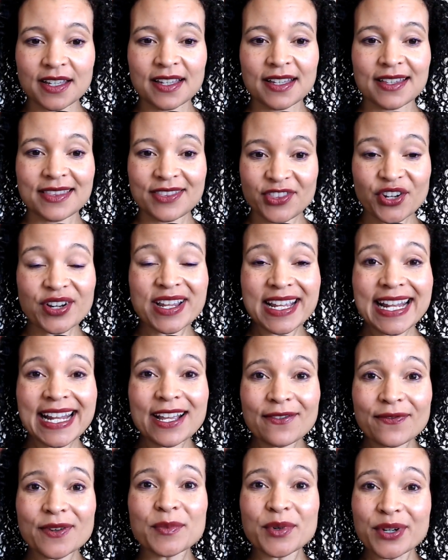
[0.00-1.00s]
They're getting it
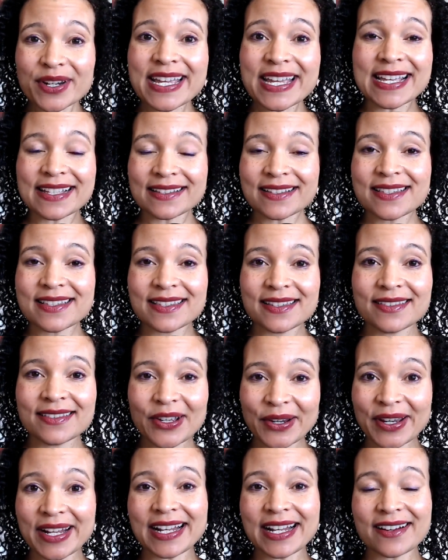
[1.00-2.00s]
from greens. They're
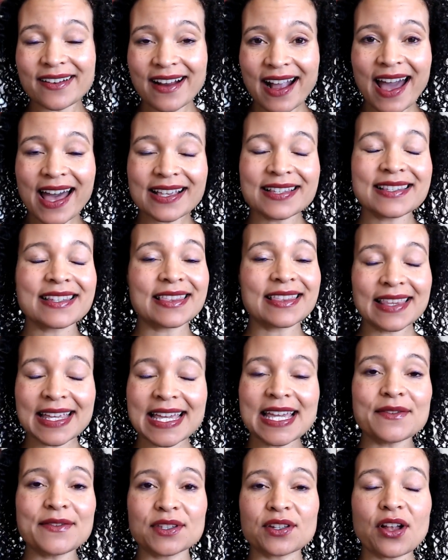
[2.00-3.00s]
eating grass and
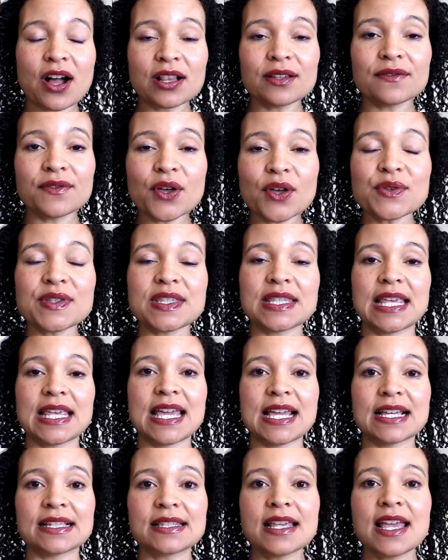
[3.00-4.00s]
leaves and all of those
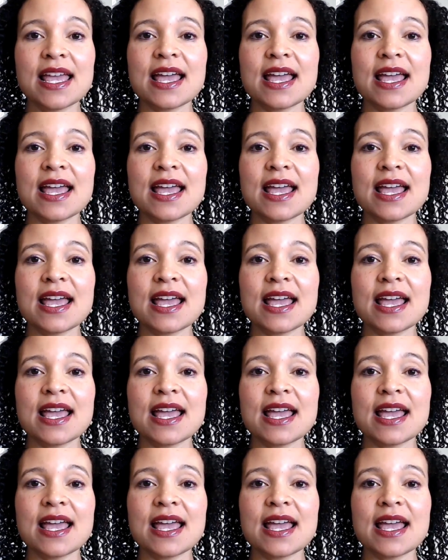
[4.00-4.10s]
things.